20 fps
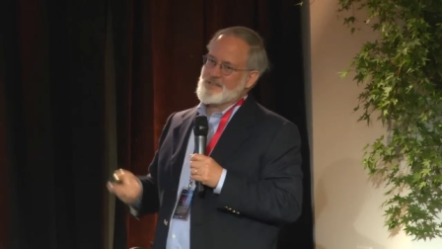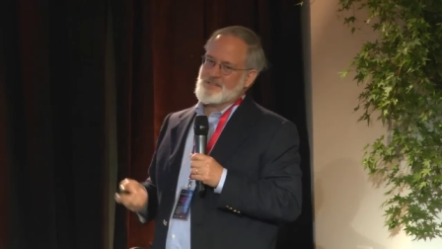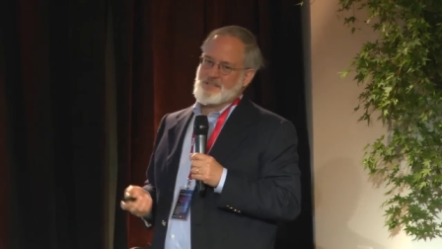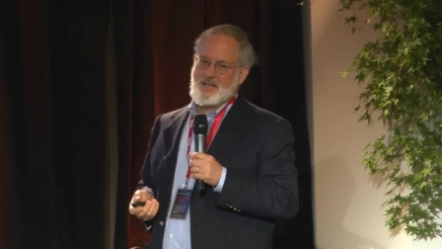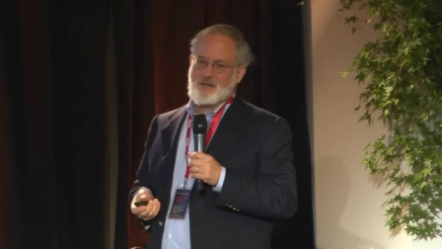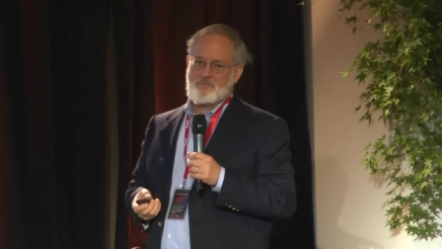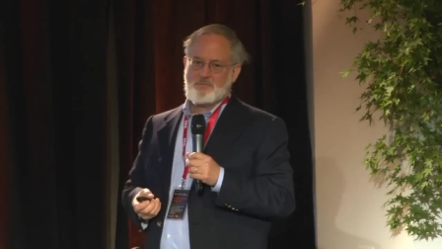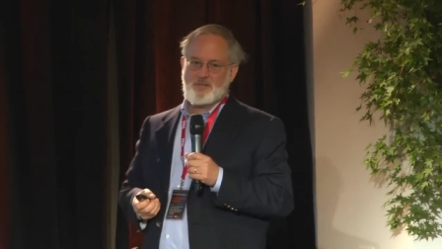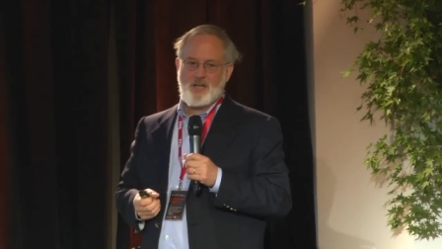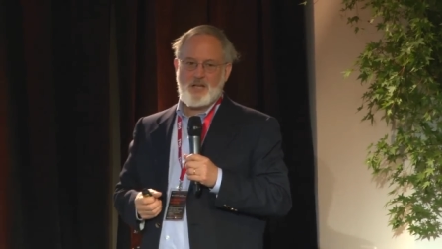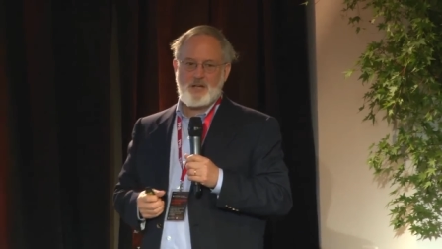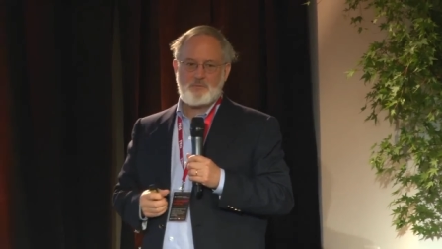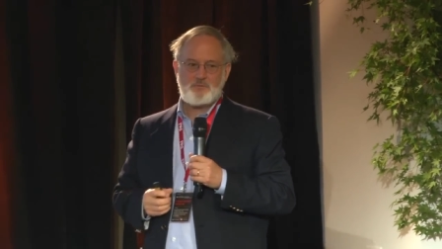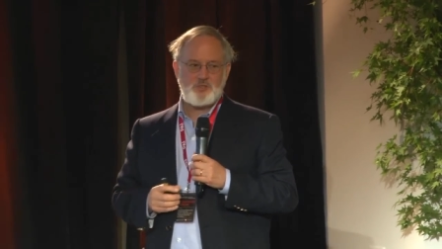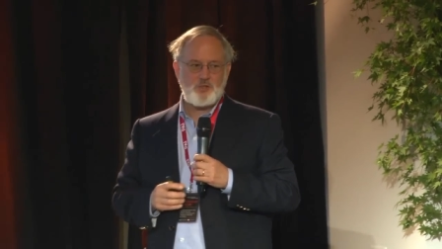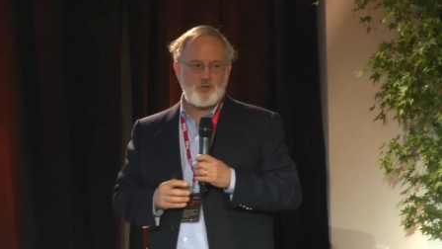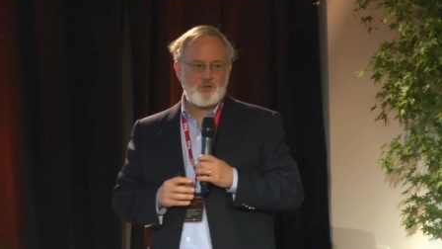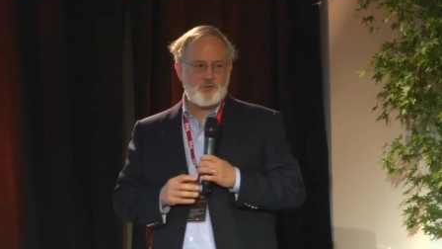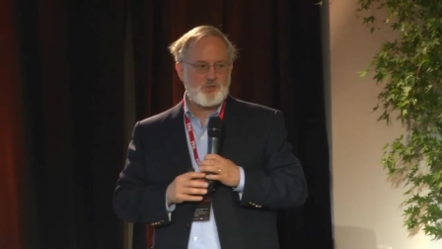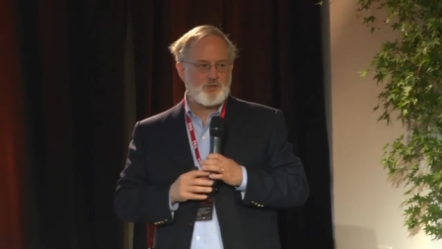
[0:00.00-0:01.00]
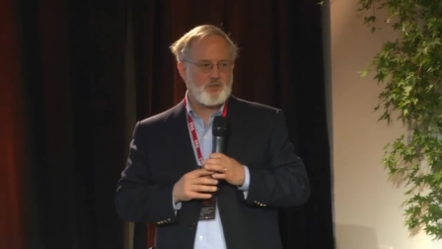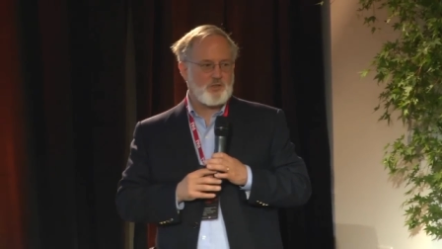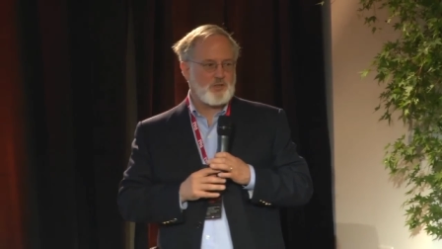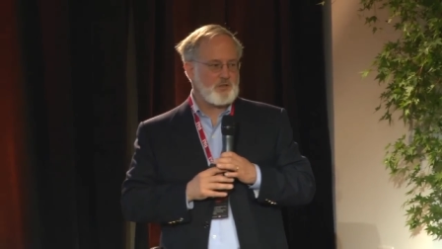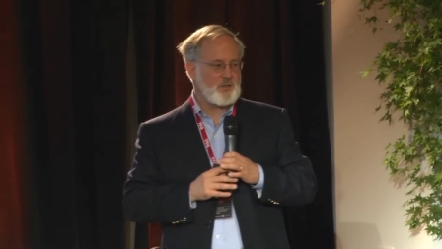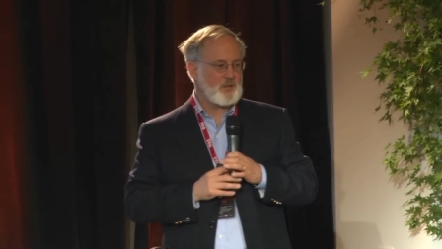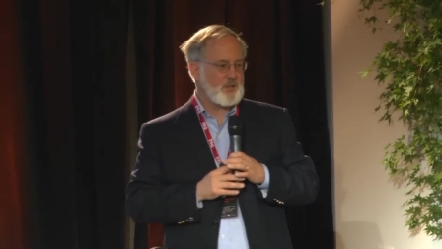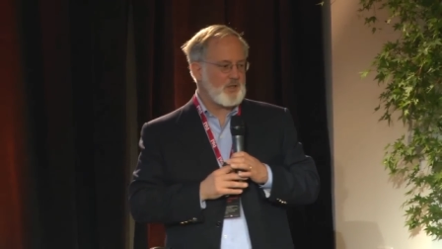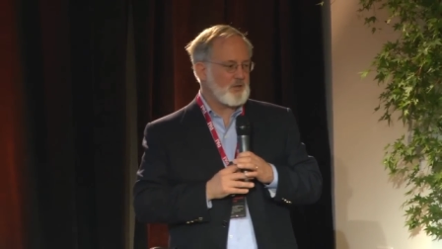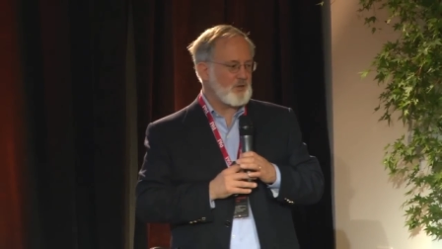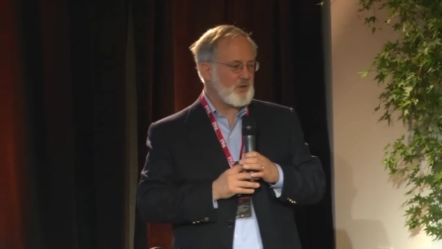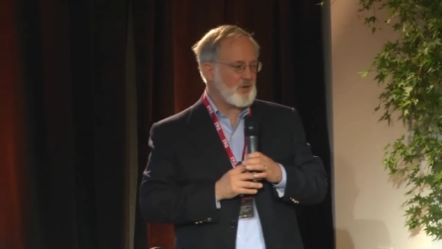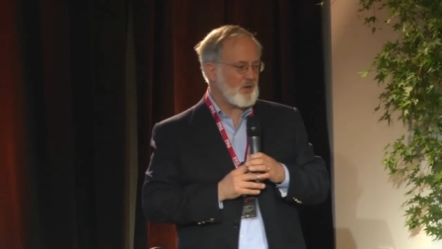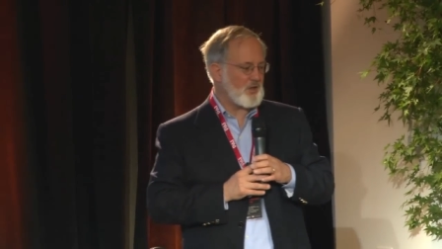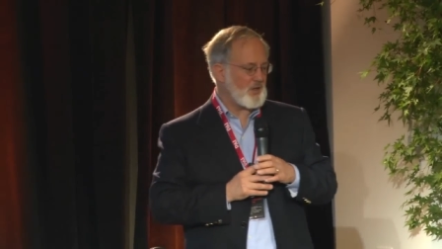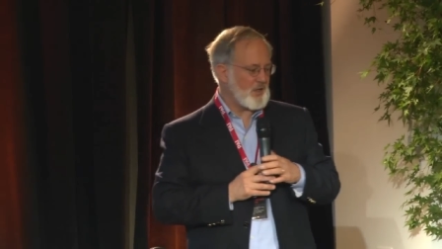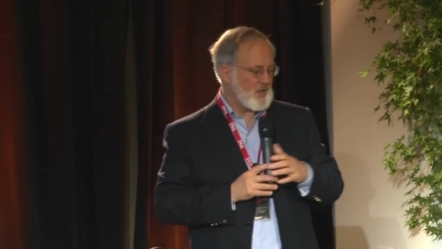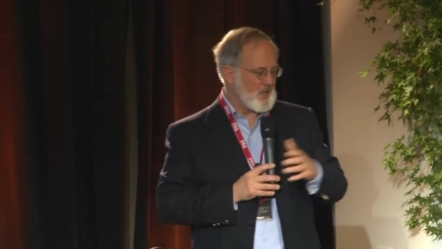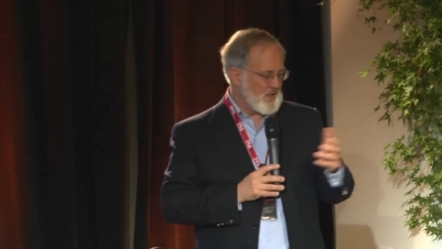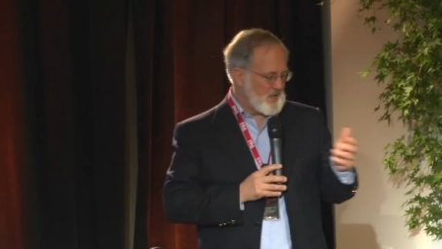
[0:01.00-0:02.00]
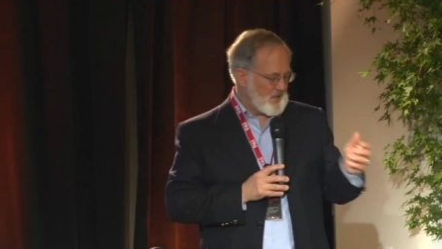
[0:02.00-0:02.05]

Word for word: at the same time, Soscia et al.